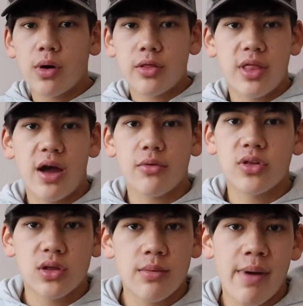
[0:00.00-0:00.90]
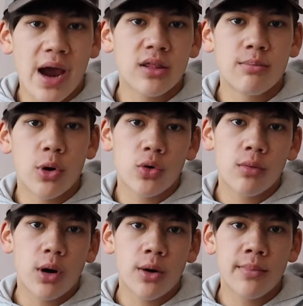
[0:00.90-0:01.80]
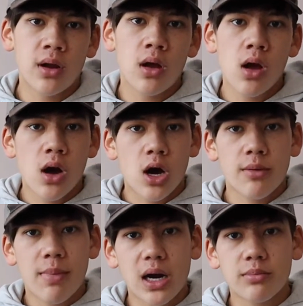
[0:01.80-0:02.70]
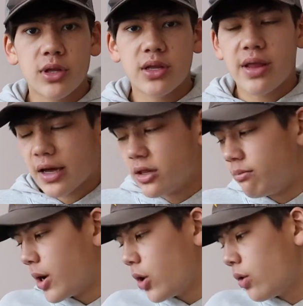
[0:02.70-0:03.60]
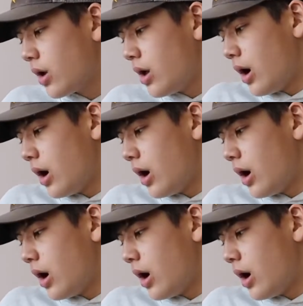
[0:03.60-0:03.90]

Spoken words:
whether that was in the back of the boat compartment, on the bottom of the deck of the boat.